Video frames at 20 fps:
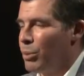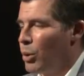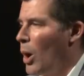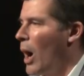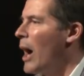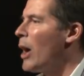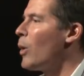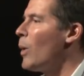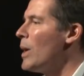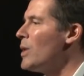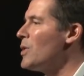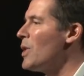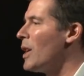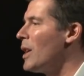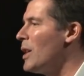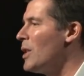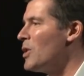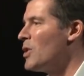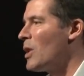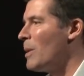
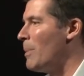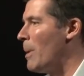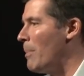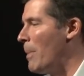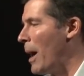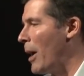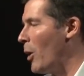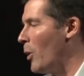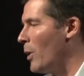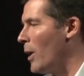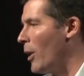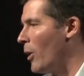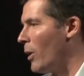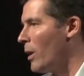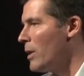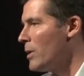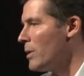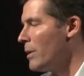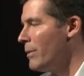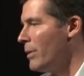progress against some of my own
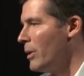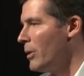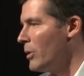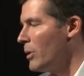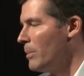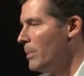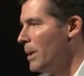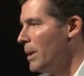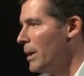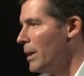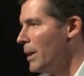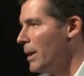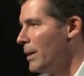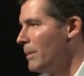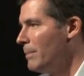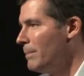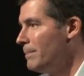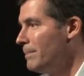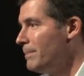areas of vulnerability.